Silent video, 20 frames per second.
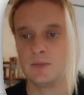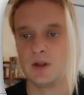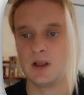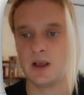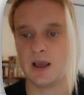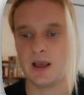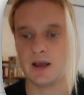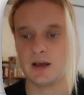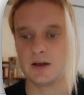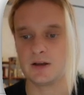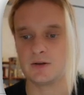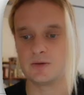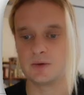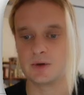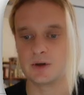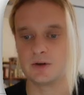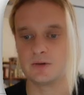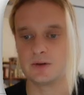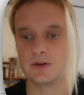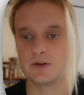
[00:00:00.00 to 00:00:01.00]
And we're
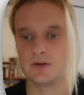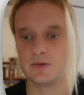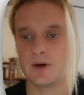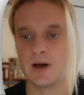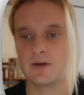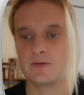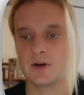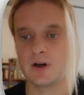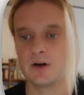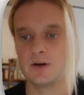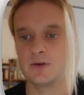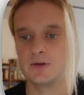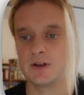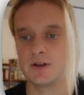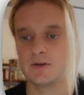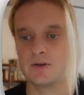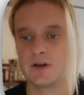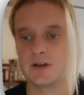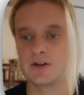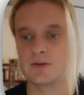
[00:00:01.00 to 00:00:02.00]
going to have it
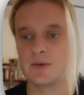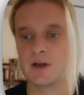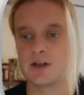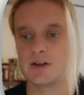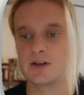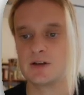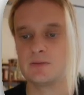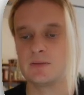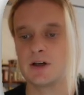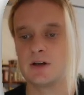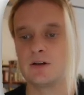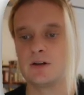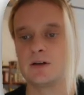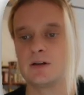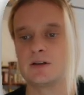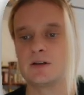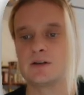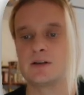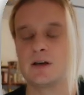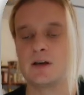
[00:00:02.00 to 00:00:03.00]
auto-generate some HTML and
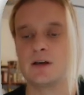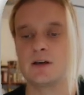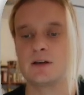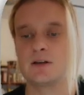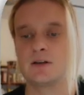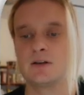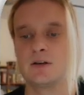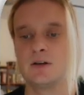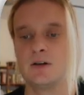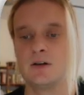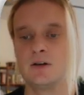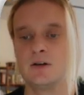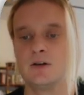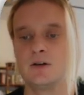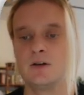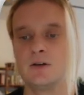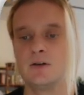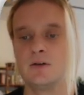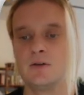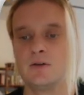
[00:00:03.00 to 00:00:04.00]
say
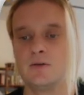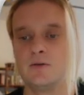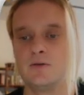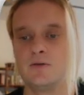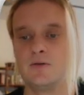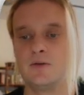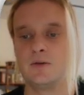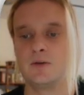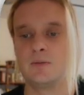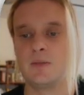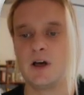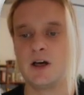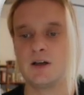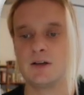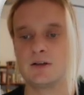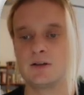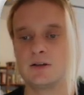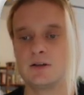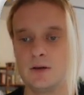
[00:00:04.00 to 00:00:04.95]
format